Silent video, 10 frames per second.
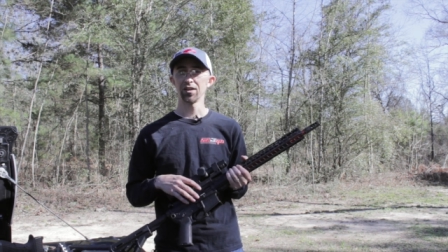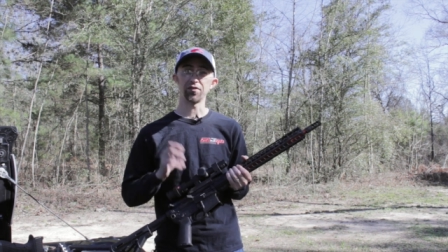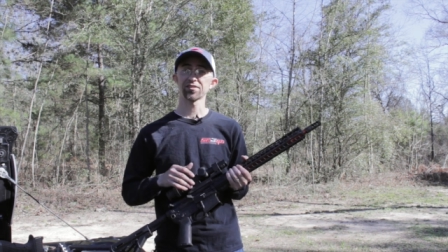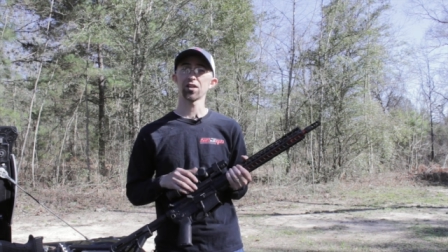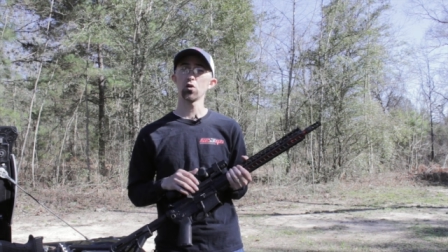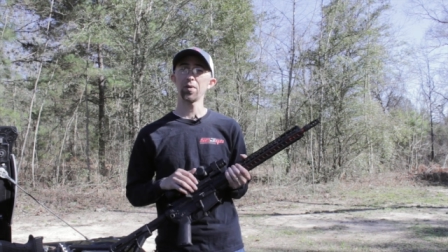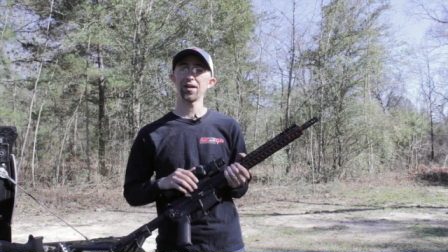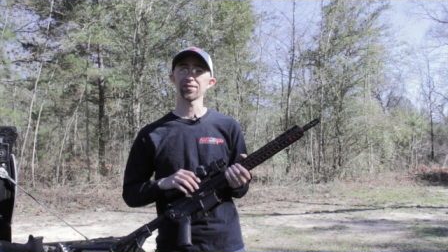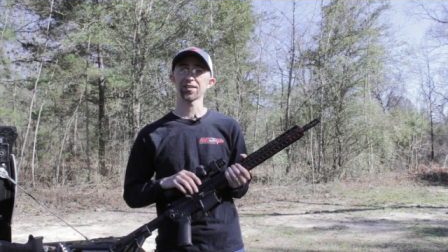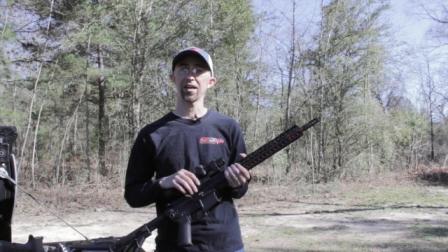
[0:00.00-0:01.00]
This low
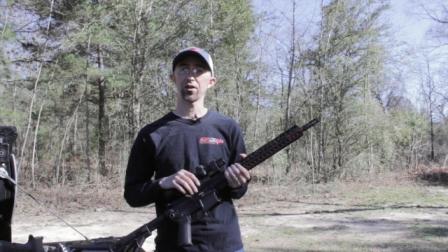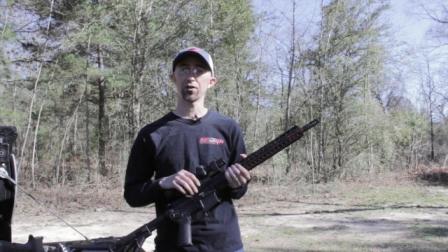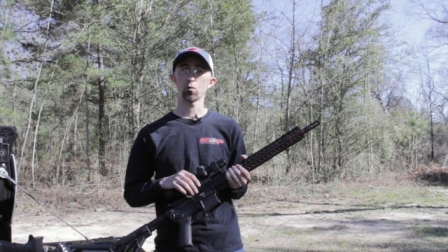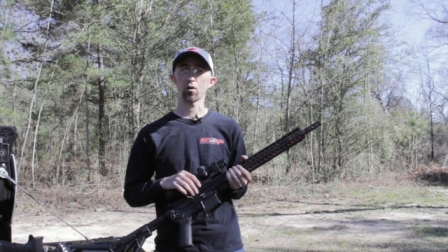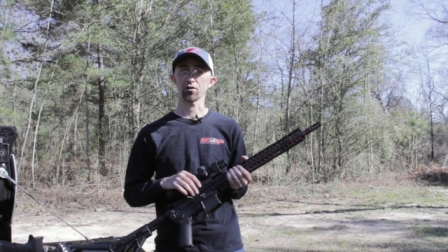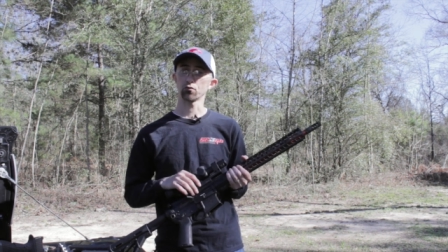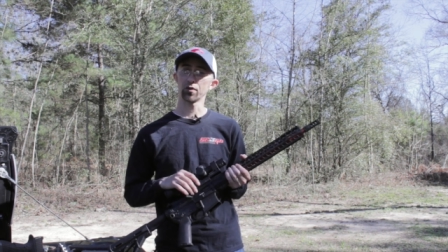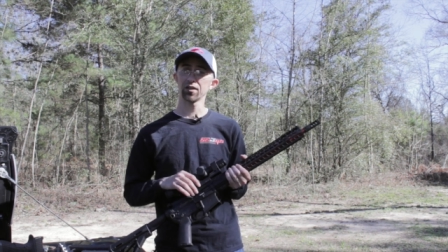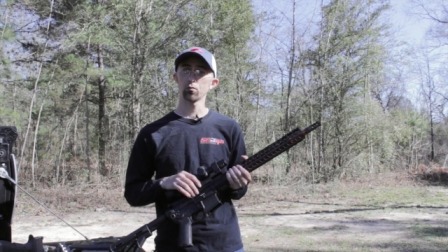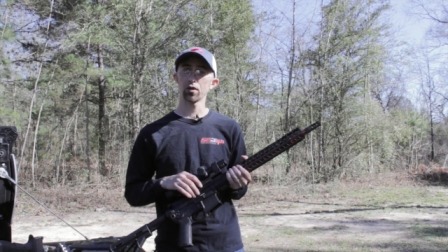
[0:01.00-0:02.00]
mass carrier works
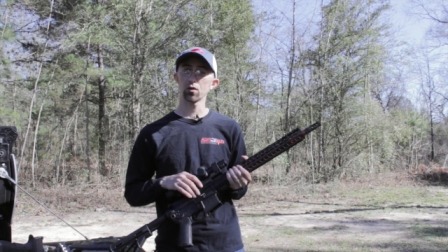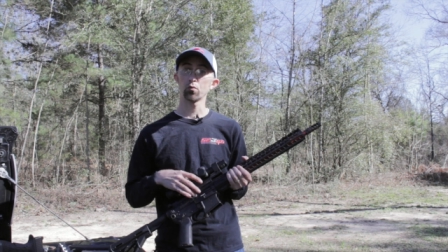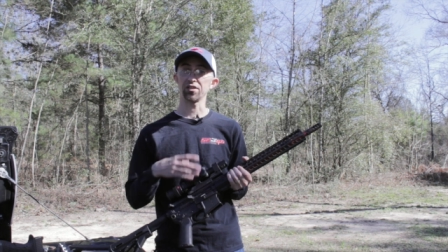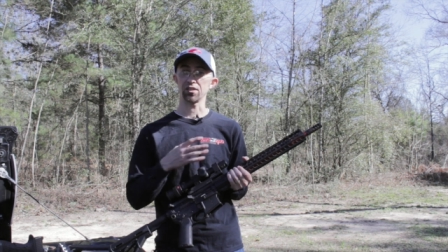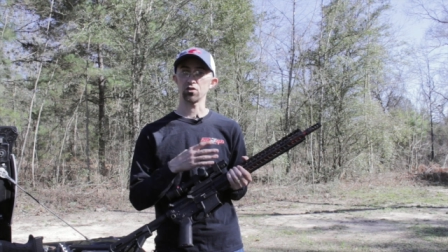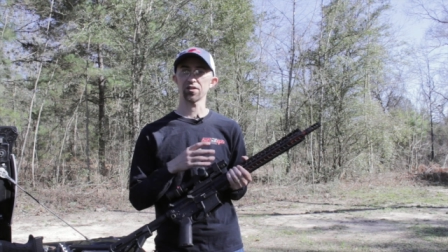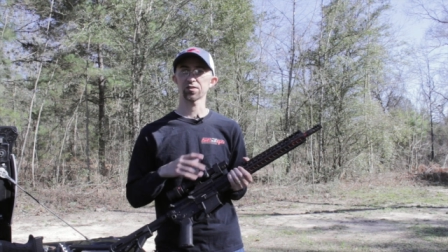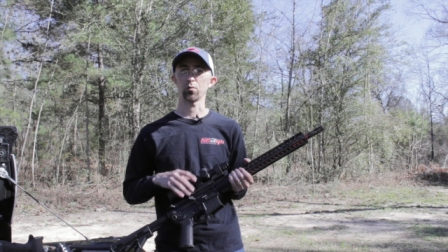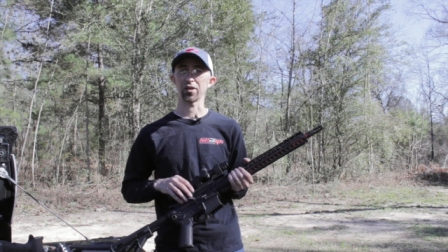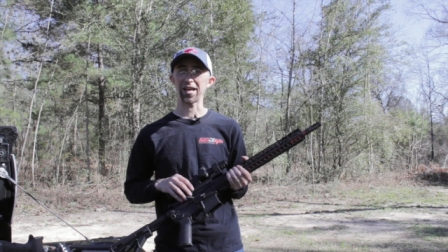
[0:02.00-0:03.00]
really well with the
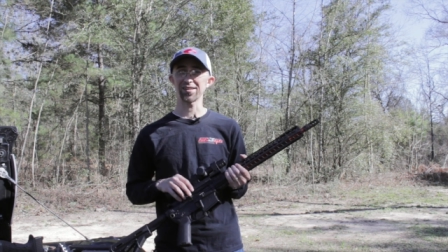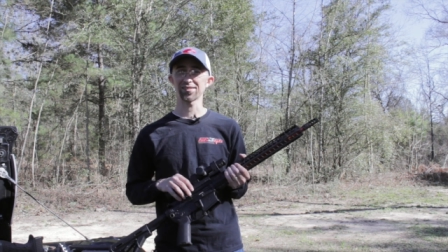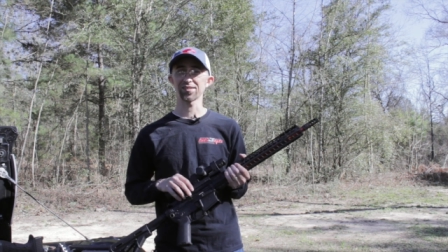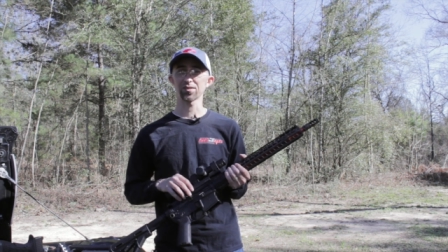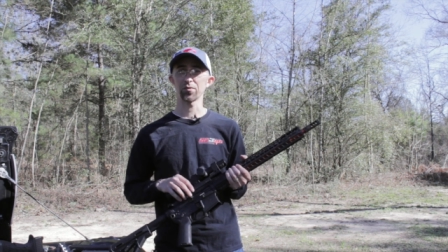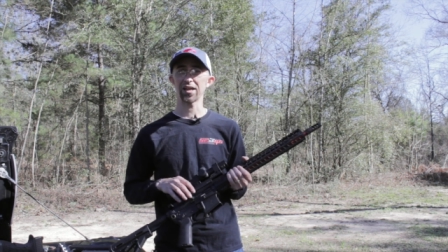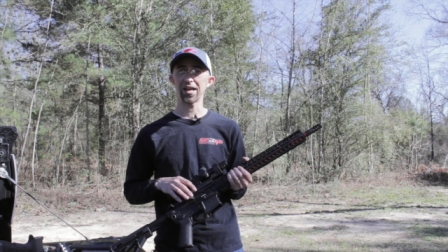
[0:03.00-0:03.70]
adjustable gas system that I